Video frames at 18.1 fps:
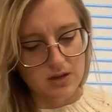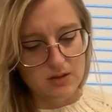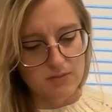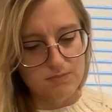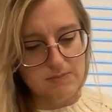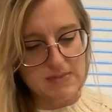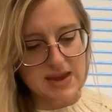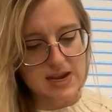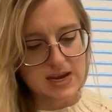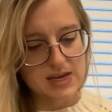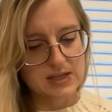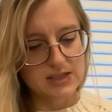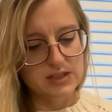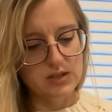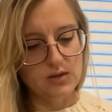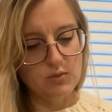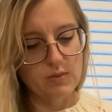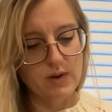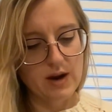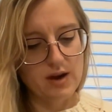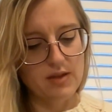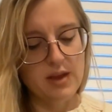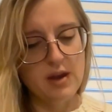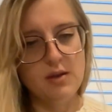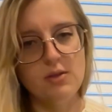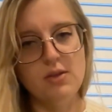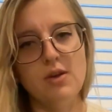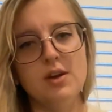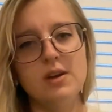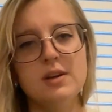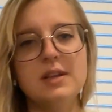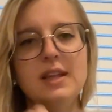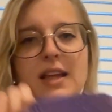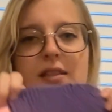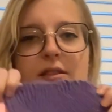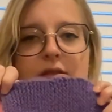make it to where they
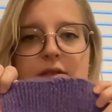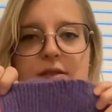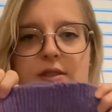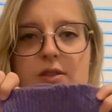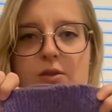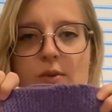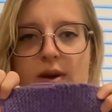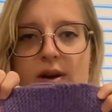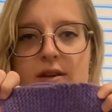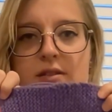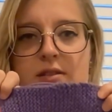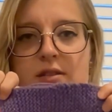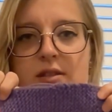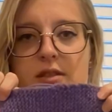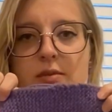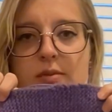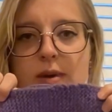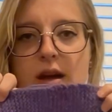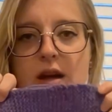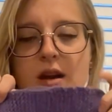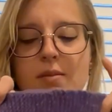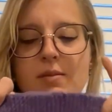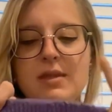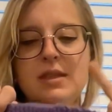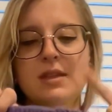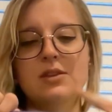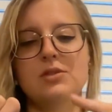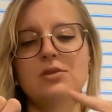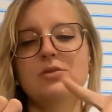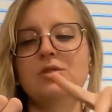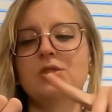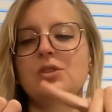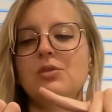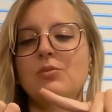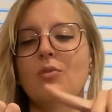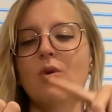looked like little squares on the bottom and then do
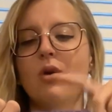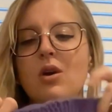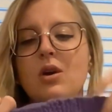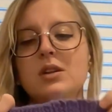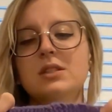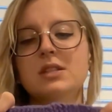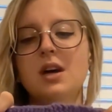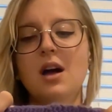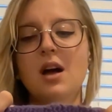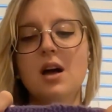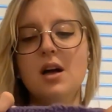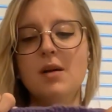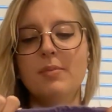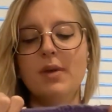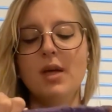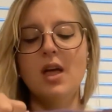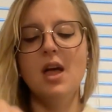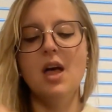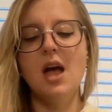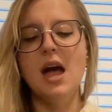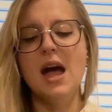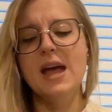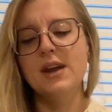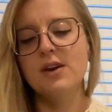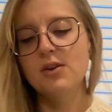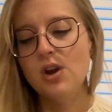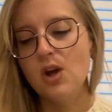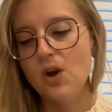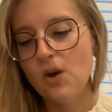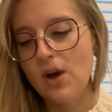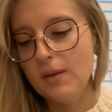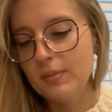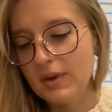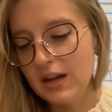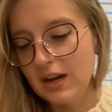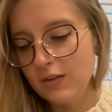2 more on top. I don't know.
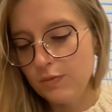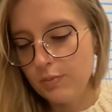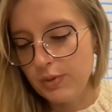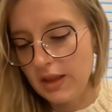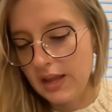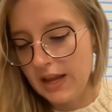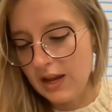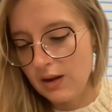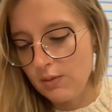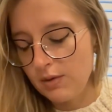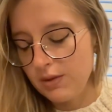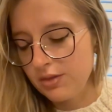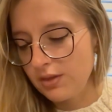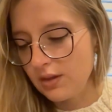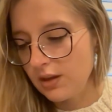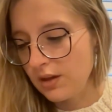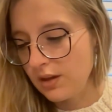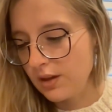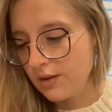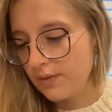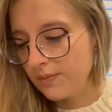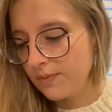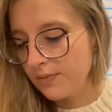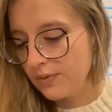I'm kind of playing with the